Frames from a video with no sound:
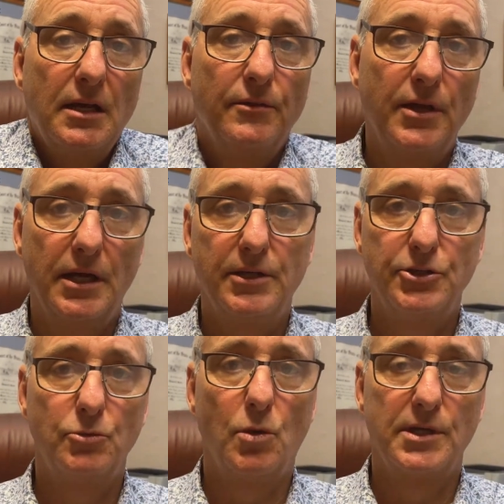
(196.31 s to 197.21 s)
that
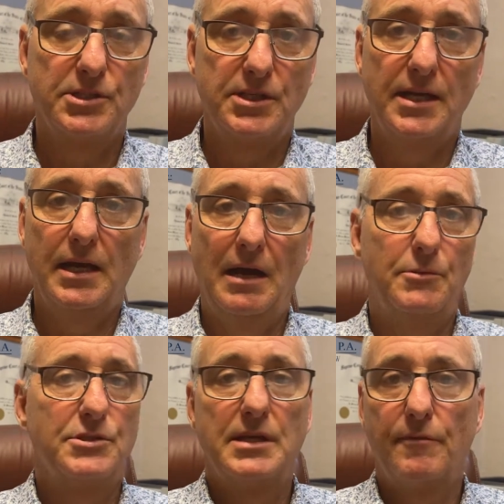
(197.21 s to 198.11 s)
you want to say, I
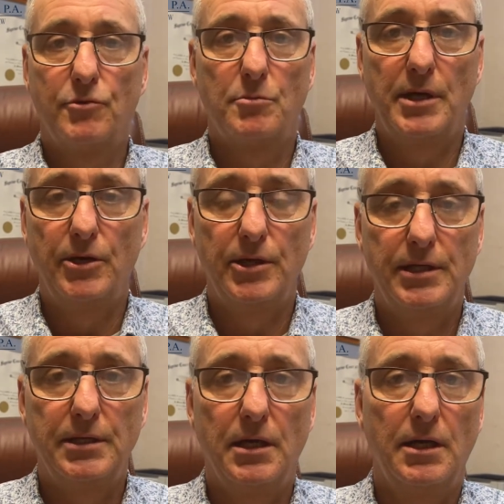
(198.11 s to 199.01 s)
was never
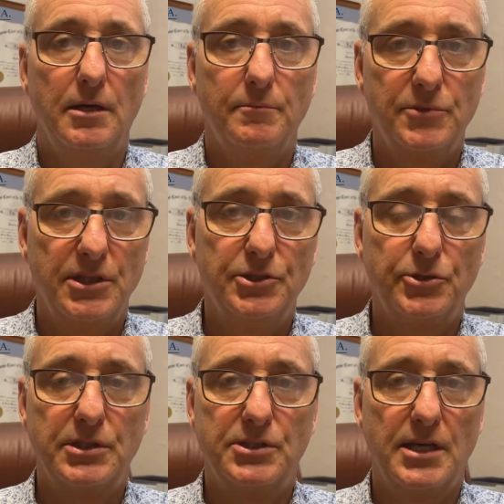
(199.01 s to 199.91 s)
married, that you
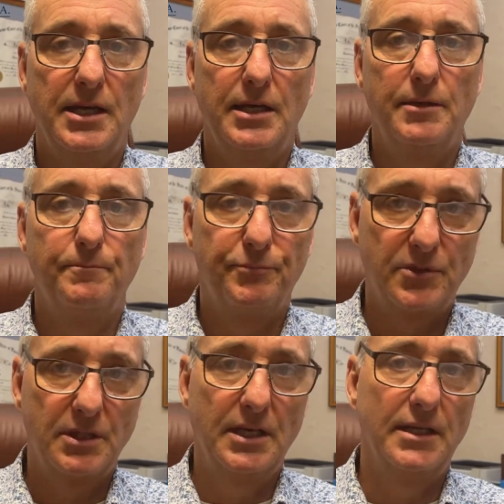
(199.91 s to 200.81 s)
can say
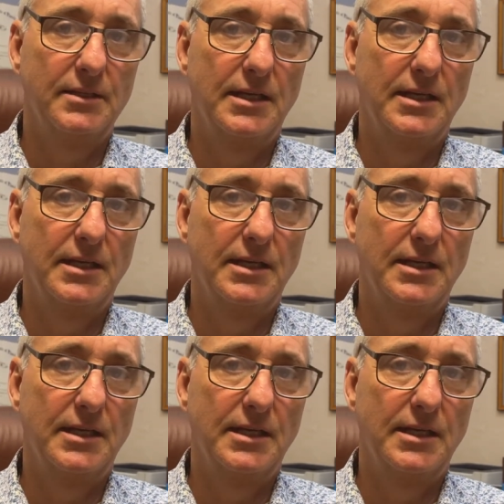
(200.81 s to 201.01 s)
that